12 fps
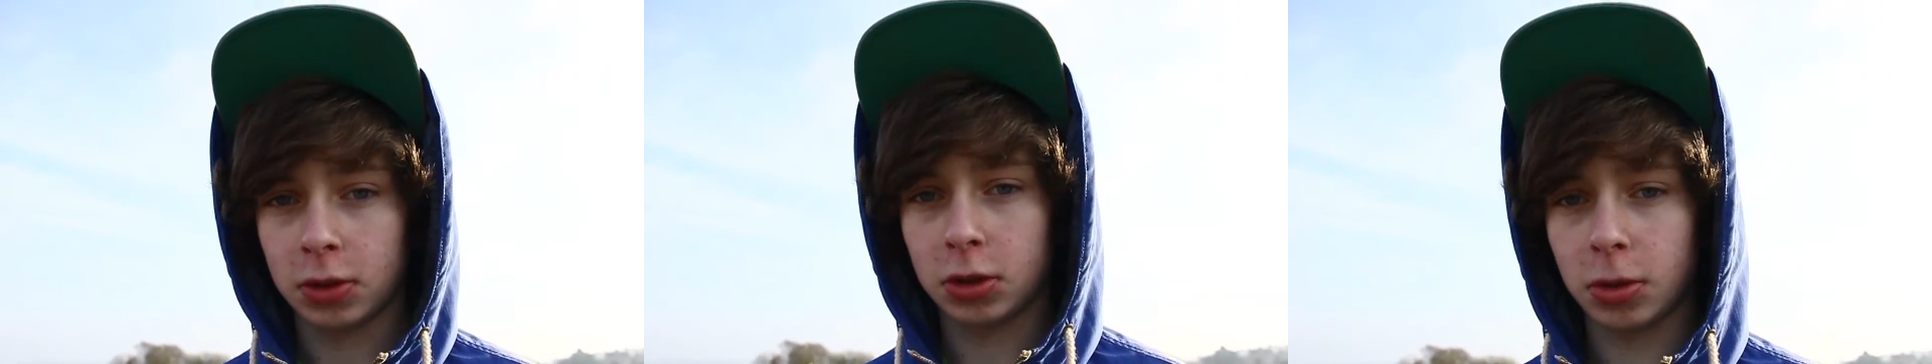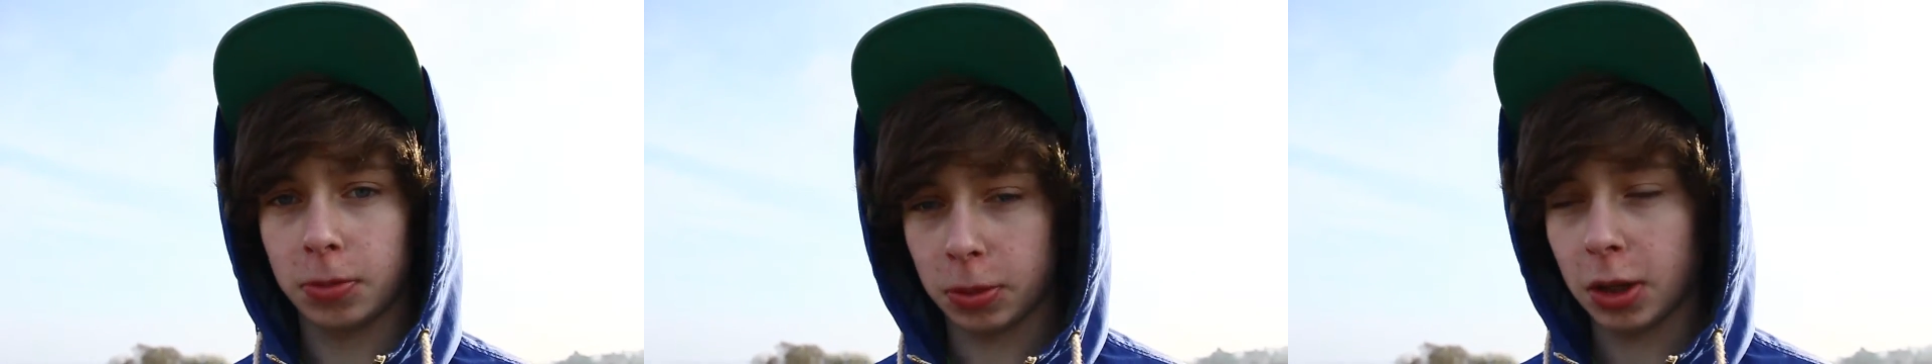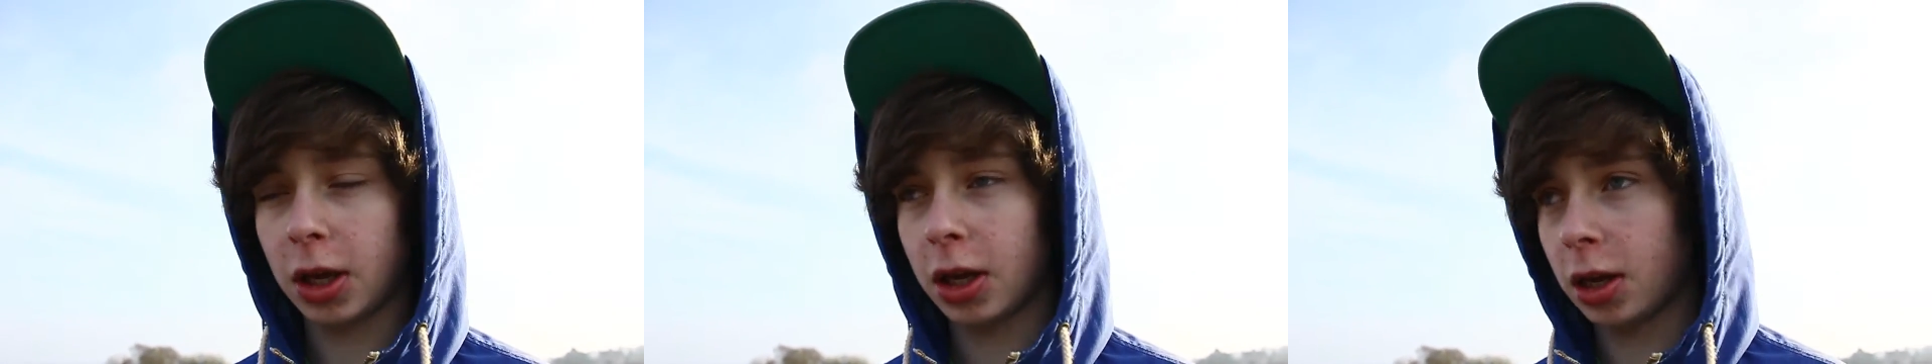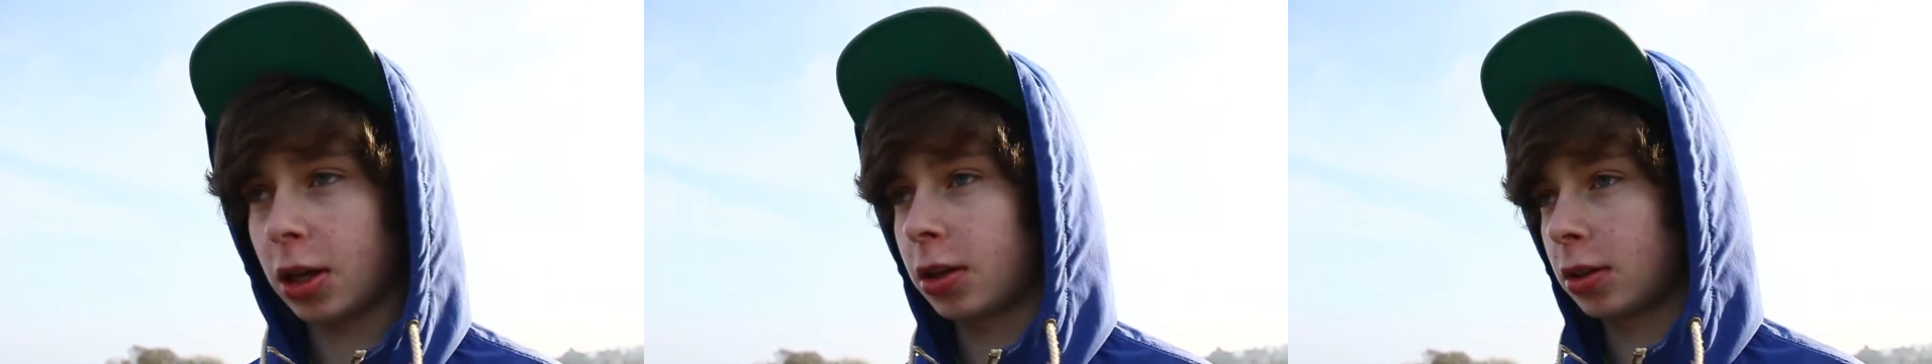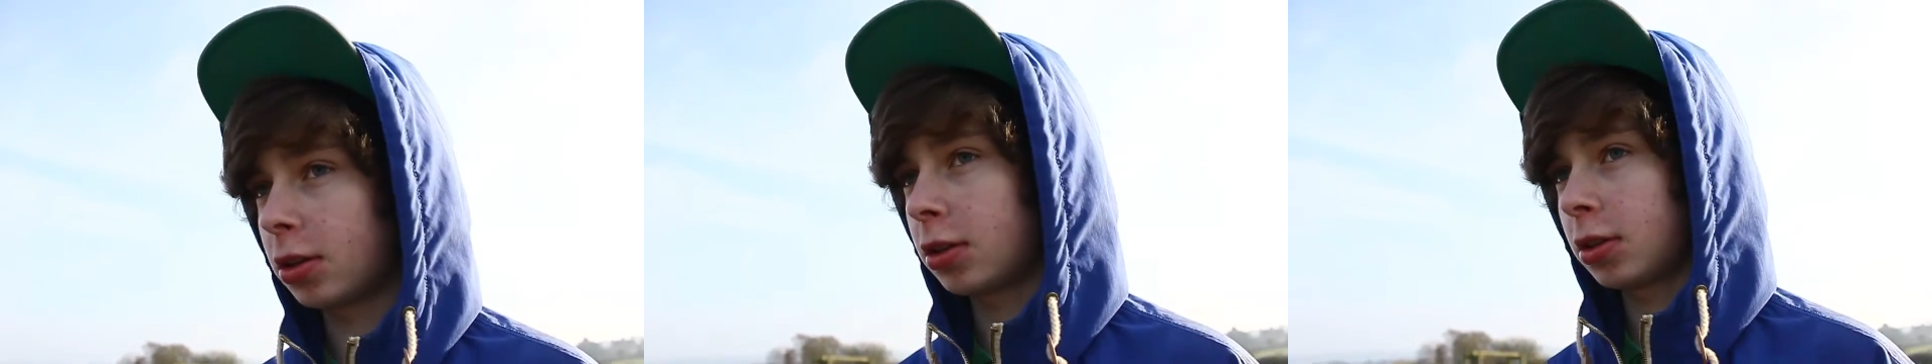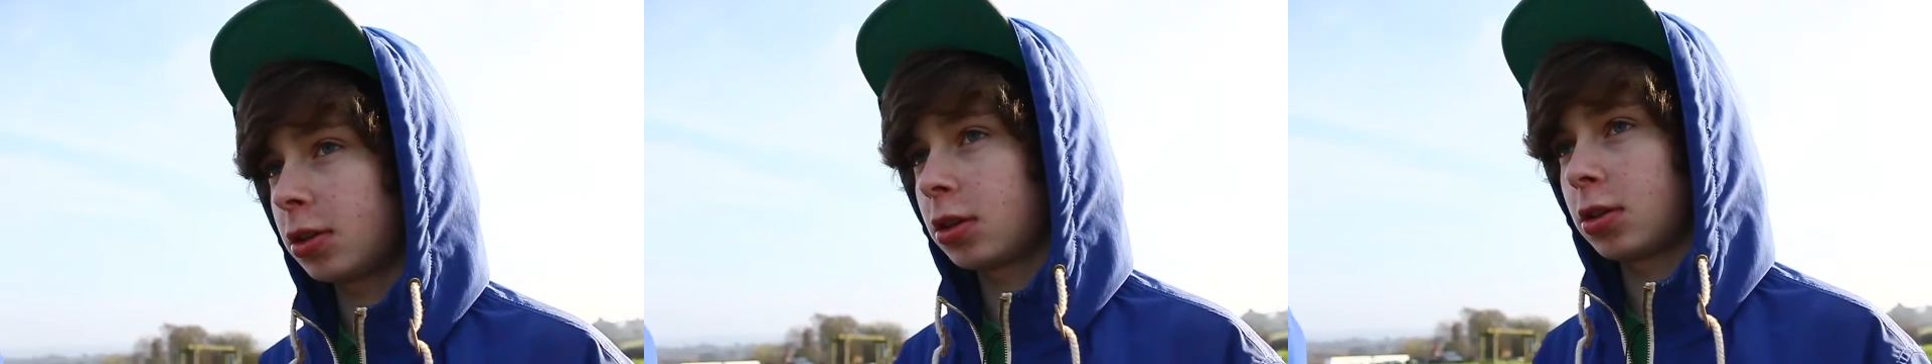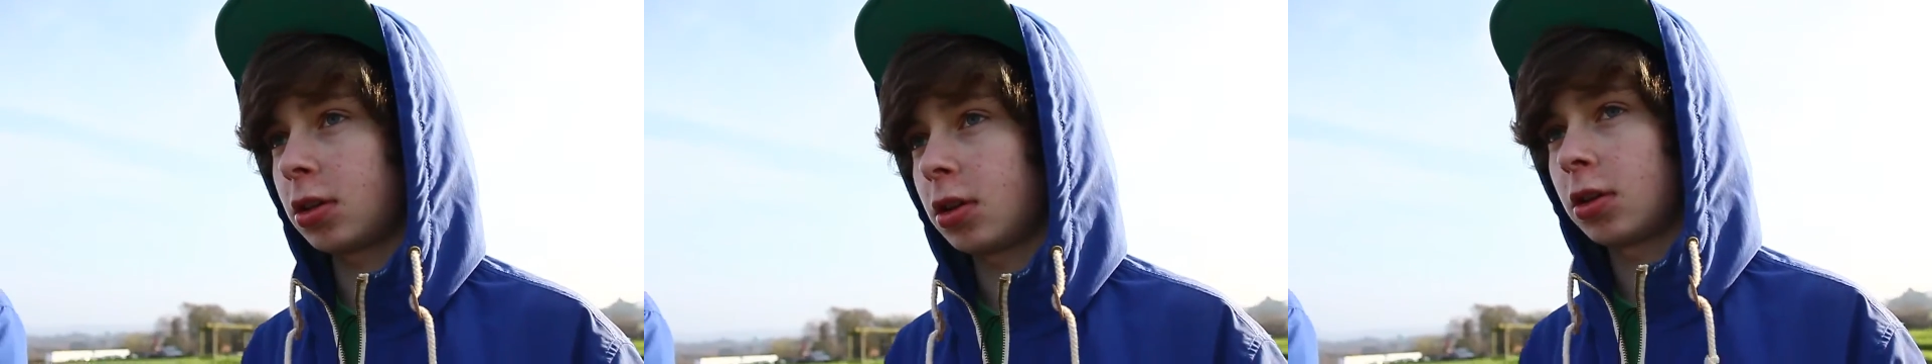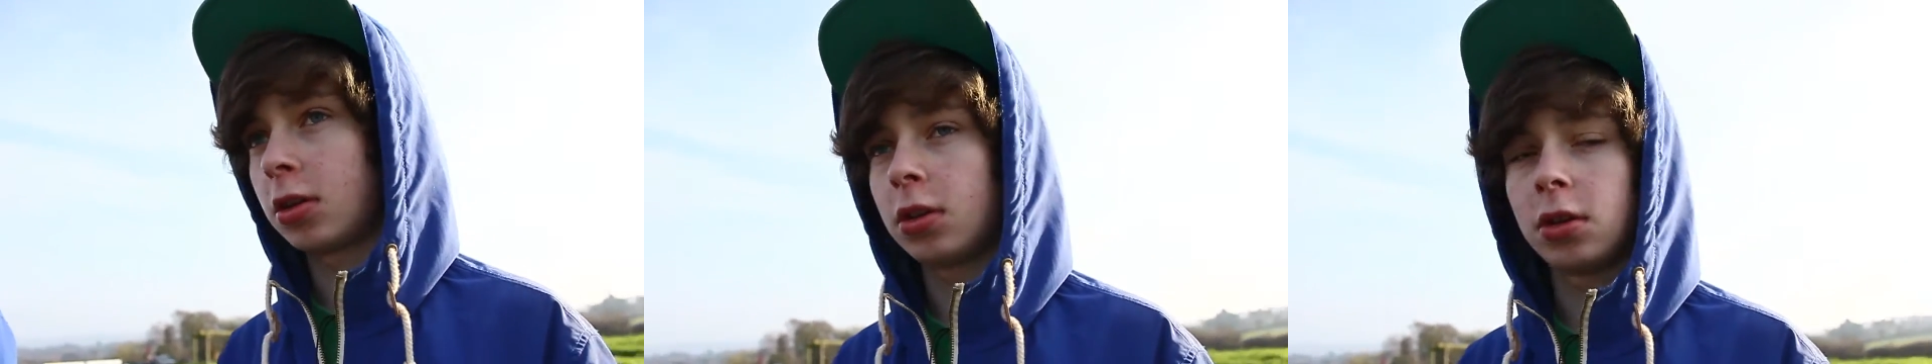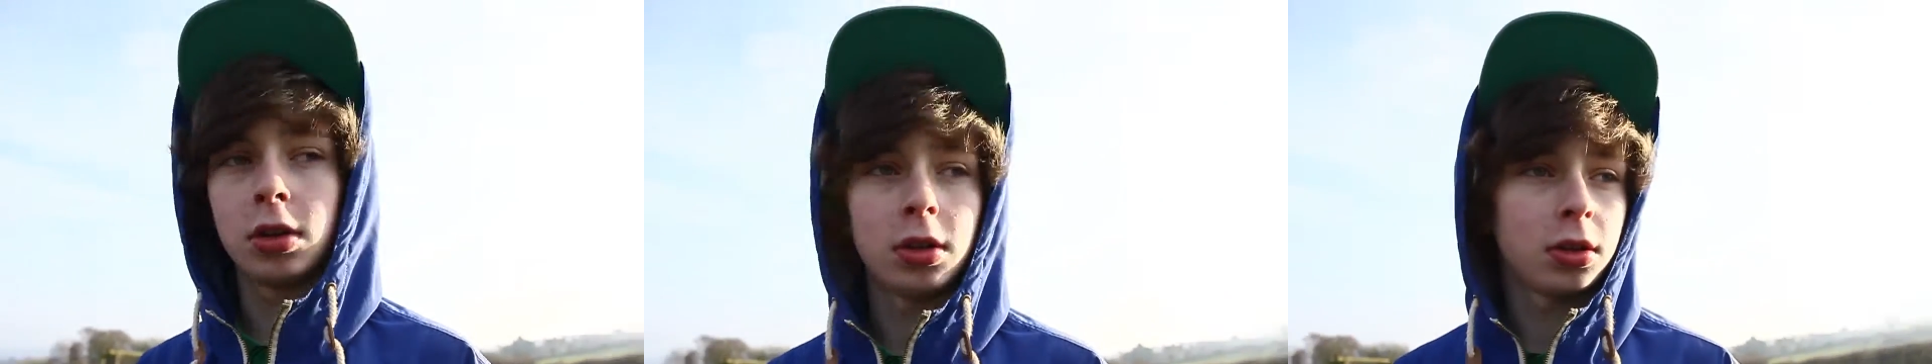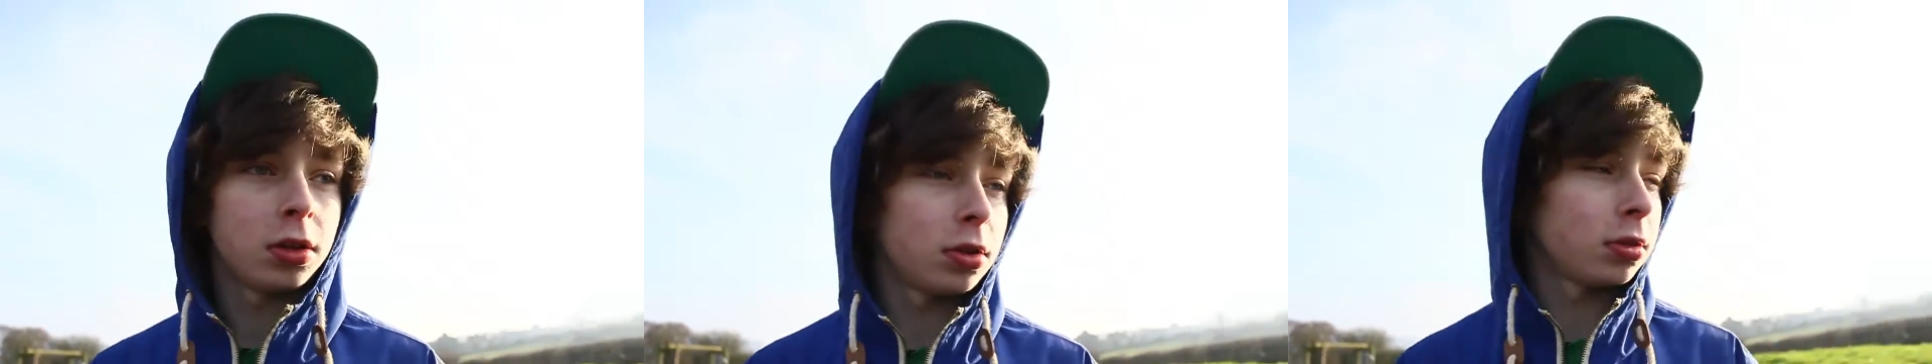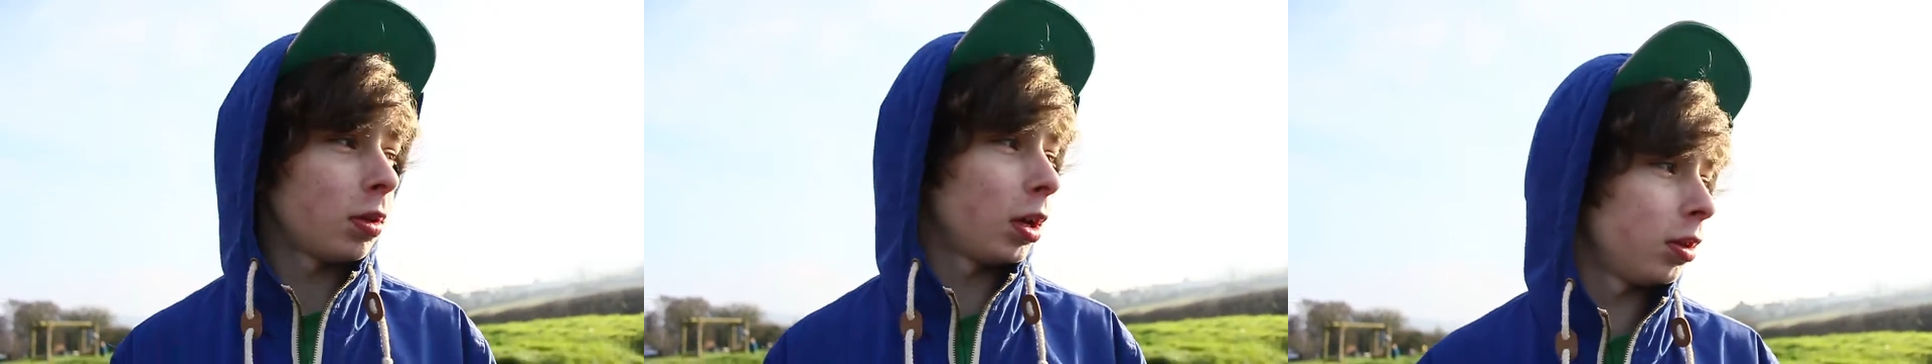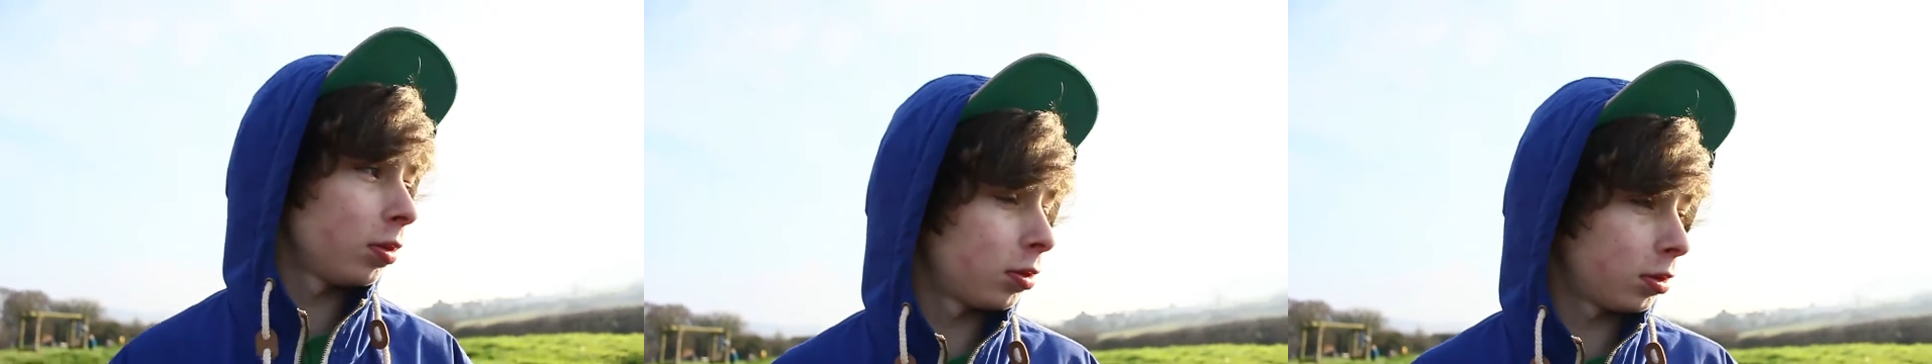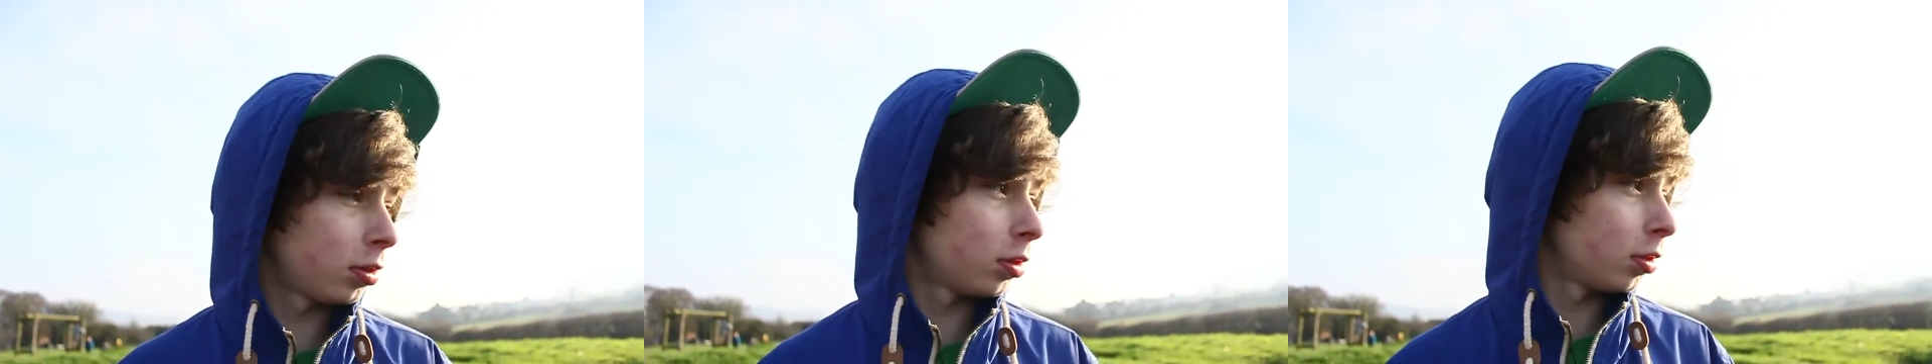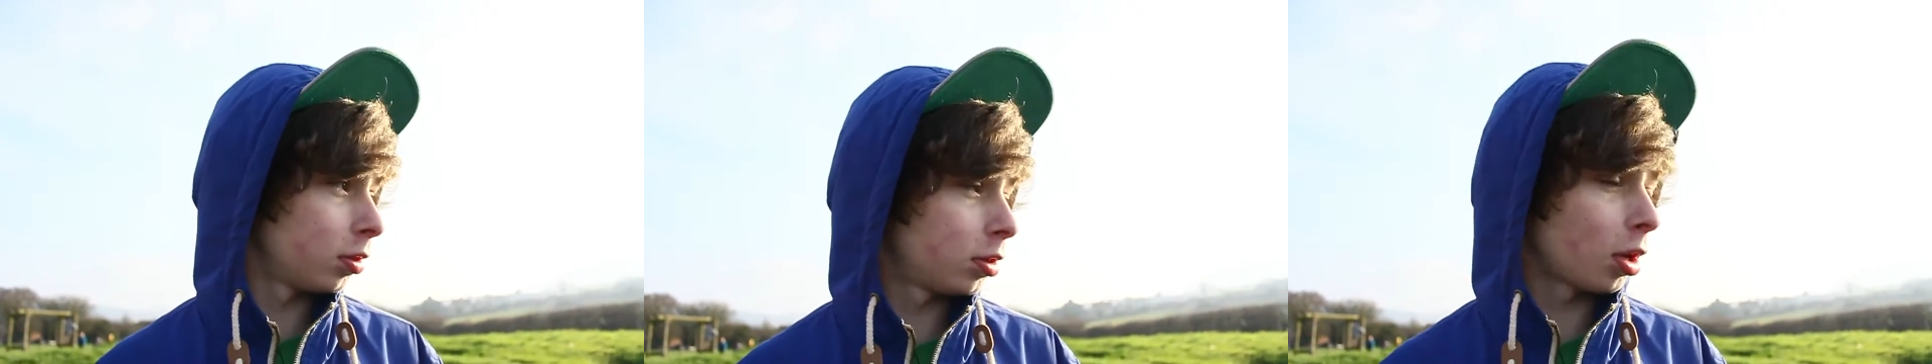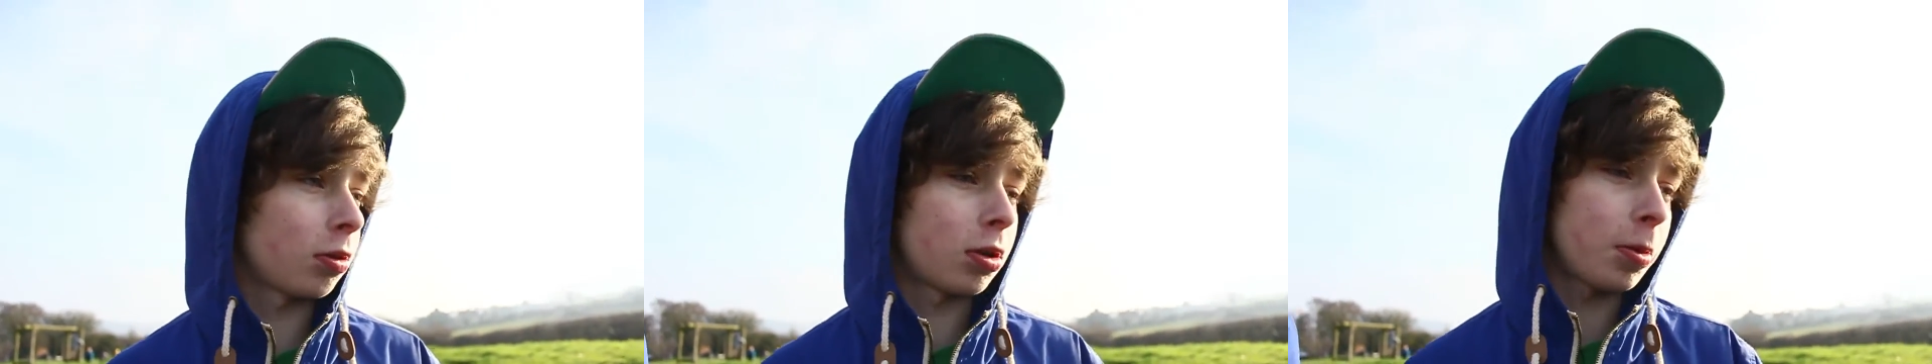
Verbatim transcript: Top Cat. Watch, watch Cat in the Don't Hat.